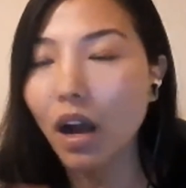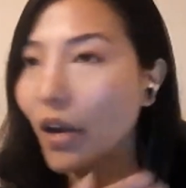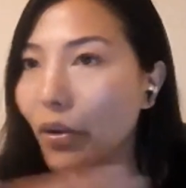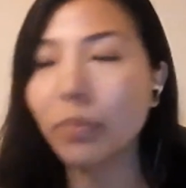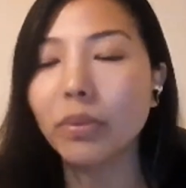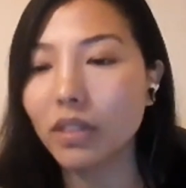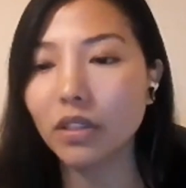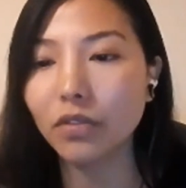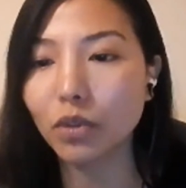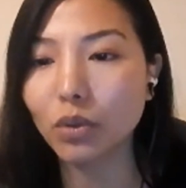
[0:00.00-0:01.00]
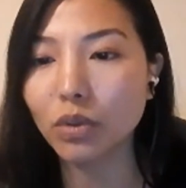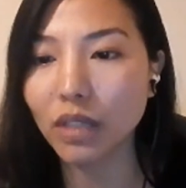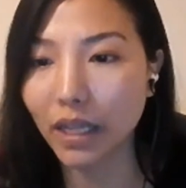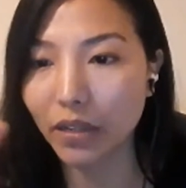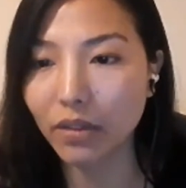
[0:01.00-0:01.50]
100% of those
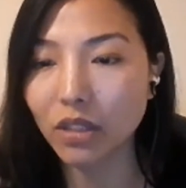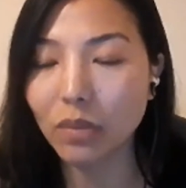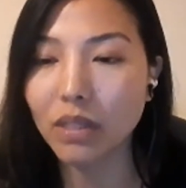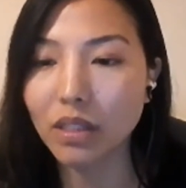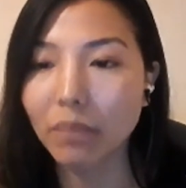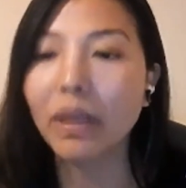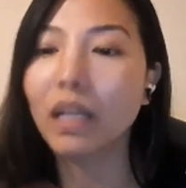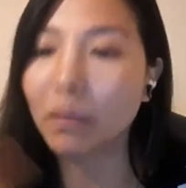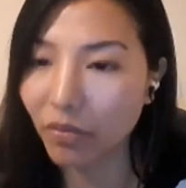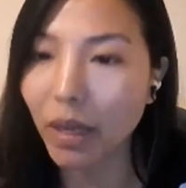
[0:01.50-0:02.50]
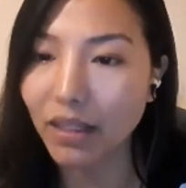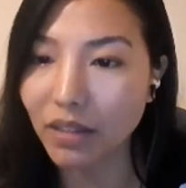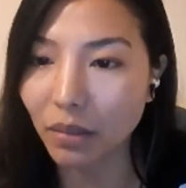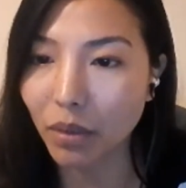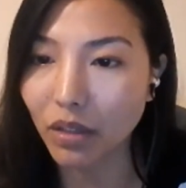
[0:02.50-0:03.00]
like sequins are made up of
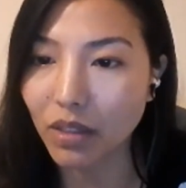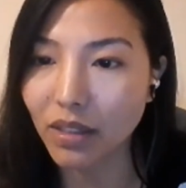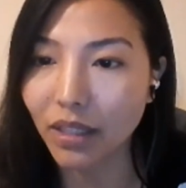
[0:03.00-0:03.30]
plastic products,